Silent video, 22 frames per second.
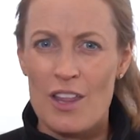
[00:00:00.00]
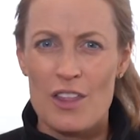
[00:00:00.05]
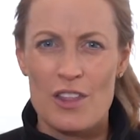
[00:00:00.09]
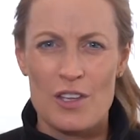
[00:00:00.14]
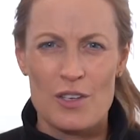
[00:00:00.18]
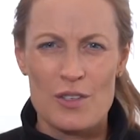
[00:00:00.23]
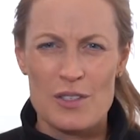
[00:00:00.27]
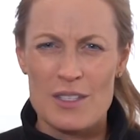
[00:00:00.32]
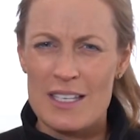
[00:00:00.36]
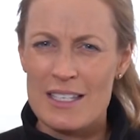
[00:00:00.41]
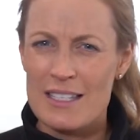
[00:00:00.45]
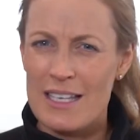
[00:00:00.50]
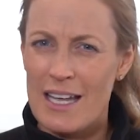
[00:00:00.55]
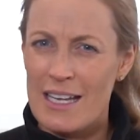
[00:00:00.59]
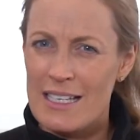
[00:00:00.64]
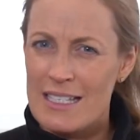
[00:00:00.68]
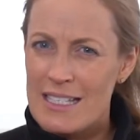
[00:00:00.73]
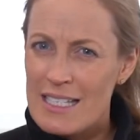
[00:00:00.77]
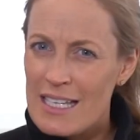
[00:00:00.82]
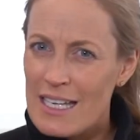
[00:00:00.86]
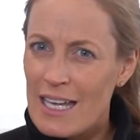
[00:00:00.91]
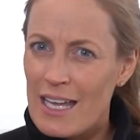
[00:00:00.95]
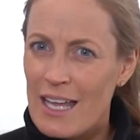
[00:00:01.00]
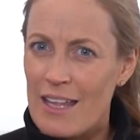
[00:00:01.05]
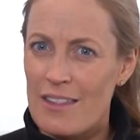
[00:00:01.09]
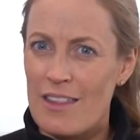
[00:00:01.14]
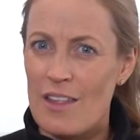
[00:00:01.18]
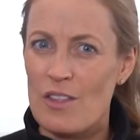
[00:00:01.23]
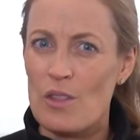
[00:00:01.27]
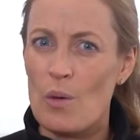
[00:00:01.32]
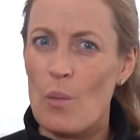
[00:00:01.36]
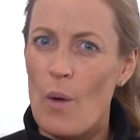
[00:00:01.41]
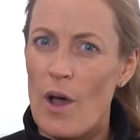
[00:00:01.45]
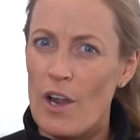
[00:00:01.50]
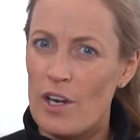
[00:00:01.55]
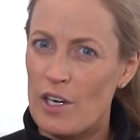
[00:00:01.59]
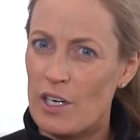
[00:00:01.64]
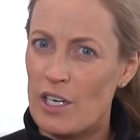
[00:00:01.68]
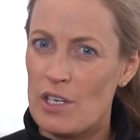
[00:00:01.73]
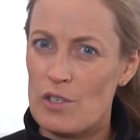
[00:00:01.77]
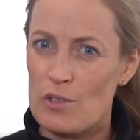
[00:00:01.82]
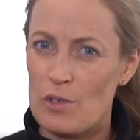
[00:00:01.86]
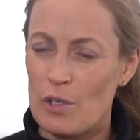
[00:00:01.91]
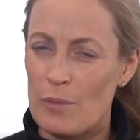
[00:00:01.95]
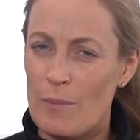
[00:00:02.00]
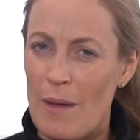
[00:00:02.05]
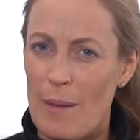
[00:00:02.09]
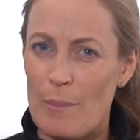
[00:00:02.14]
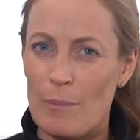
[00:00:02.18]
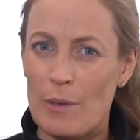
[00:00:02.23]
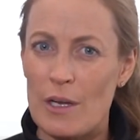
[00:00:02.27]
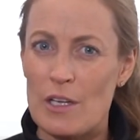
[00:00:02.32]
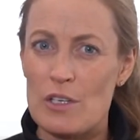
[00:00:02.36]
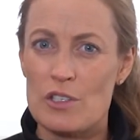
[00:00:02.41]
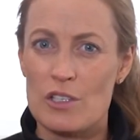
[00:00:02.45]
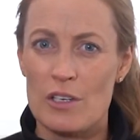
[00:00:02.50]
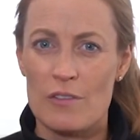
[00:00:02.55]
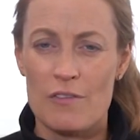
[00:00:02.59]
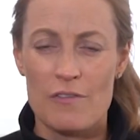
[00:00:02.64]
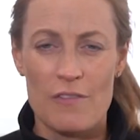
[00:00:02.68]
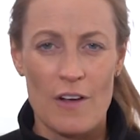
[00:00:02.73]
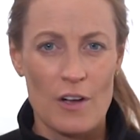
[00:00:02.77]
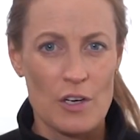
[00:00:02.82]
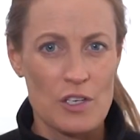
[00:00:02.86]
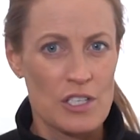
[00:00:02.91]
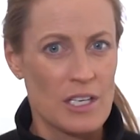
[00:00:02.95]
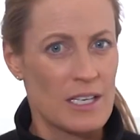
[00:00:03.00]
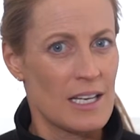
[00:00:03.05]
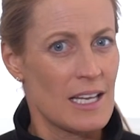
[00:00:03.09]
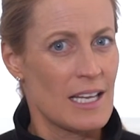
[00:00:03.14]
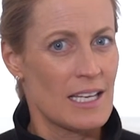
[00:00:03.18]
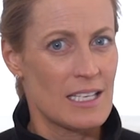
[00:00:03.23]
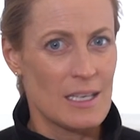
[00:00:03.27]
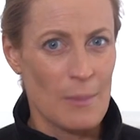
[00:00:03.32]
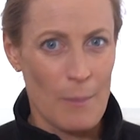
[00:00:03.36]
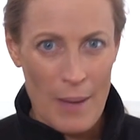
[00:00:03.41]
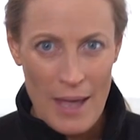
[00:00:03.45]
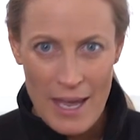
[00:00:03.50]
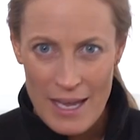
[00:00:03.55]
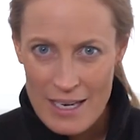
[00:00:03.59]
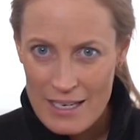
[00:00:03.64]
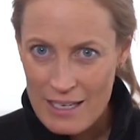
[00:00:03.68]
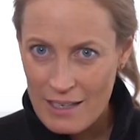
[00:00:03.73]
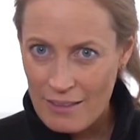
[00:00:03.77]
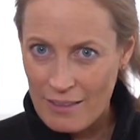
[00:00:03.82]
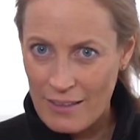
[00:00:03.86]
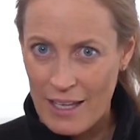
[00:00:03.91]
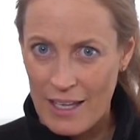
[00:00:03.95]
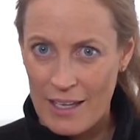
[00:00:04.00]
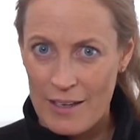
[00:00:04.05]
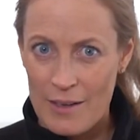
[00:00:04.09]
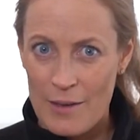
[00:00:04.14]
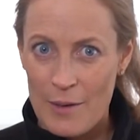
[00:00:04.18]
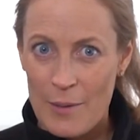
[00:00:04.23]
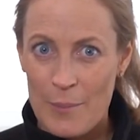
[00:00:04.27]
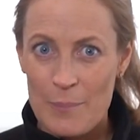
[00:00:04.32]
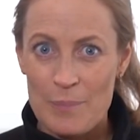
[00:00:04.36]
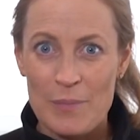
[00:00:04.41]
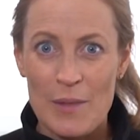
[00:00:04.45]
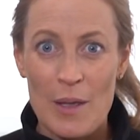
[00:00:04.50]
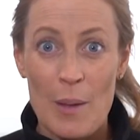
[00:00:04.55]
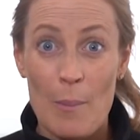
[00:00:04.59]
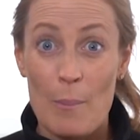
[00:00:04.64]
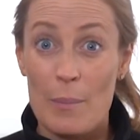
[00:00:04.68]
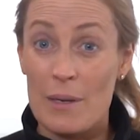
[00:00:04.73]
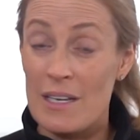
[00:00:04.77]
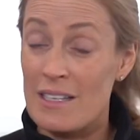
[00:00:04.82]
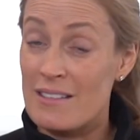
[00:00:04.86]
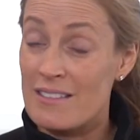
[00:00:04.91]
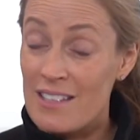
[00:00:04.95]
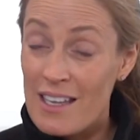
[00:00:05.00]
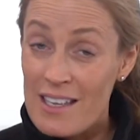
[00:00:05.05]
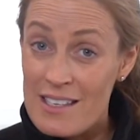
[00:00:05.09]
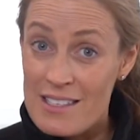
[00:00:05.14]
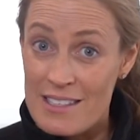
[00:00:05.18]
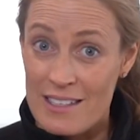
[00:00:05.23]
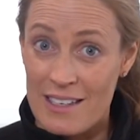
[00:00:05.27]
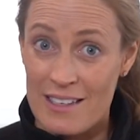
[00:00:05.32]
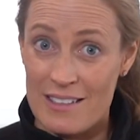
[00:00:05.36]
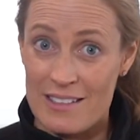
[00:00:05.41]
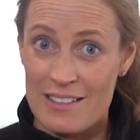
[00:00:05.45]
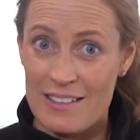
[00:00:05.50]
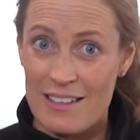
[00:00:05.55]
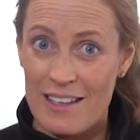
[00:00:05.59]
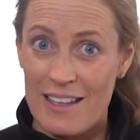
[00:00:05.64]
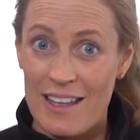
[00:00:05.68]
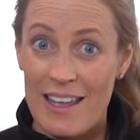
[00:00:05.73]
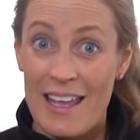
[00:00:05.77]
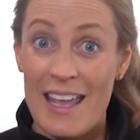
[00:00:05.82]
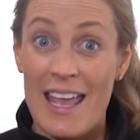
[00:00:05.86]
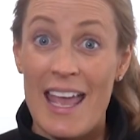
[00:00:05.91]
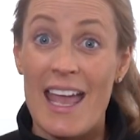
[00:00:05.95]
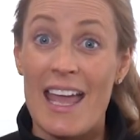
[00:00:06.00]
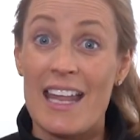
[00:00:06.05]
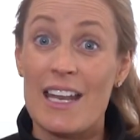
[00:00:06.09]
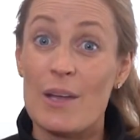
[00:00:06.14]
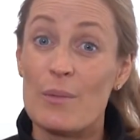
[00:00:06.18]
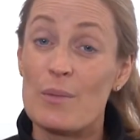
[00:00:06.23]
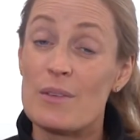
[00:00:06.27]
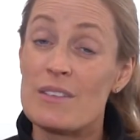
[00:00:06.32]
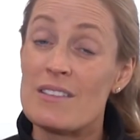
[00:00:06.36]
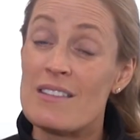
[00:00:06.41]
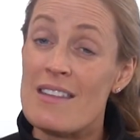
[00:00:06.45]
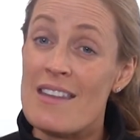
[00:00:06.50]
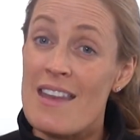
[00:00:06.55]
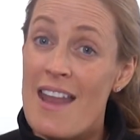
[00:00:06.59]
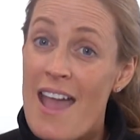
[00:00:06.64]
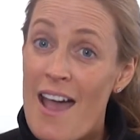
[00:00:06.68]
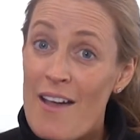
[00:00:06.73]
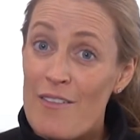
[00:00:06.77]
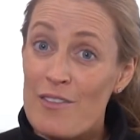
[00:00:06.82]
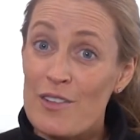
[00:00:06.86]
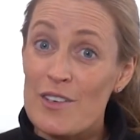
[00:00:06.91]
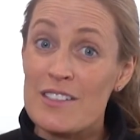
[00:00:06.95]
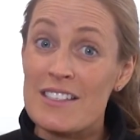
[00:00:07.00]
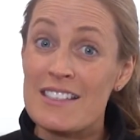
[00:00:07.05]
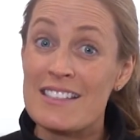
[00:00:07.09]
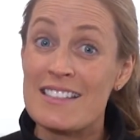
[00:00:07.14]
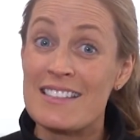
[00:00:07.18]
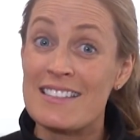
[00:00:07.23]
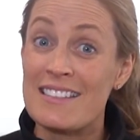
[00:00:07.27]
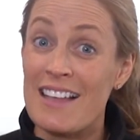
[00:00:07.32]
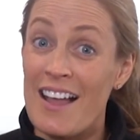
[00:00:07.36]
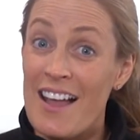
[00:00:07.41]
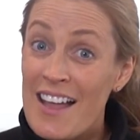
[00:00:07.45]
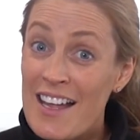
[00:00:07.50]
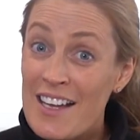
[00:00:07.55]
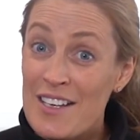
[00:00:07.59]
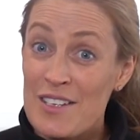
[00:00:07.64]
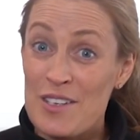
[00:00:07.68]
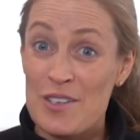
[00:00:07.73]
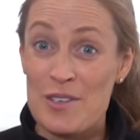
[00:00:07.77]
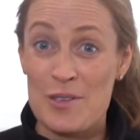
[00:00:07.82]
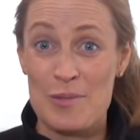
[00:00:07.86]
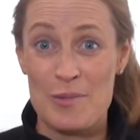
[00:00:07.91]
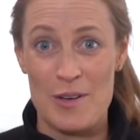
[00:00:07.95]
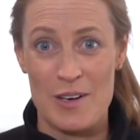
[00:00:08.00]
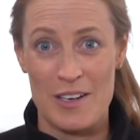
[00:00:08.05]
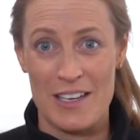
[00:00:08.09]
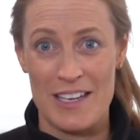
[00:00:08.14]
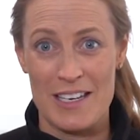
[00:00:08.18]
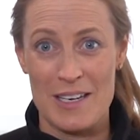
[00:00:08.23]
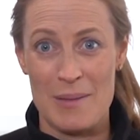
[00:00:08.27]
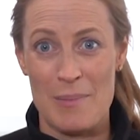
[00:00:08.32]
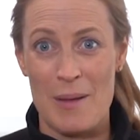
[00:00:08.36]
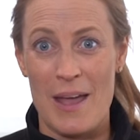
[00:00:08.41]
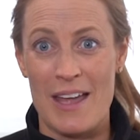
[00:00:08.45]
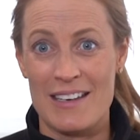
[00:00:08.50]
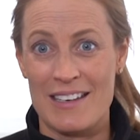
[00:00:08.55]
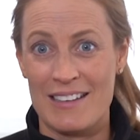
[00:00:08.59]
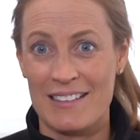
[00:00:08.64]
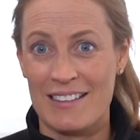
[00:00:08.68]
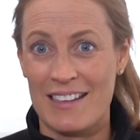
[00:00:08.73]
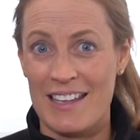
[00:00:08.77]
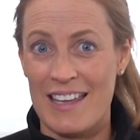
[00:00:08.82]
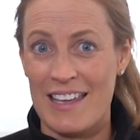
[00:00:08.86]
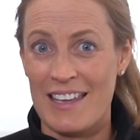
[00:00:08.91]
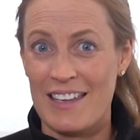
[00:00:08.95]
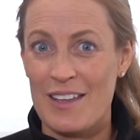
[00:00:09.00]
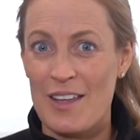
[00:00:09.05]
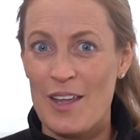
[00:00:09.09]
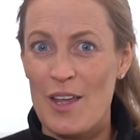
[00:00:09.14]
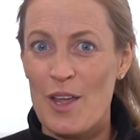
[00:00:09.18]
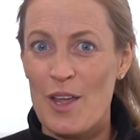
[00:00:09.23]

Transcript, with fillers: There's this idea that the water control membrane should function independently, but it doesn't, and it was never designed to work independently.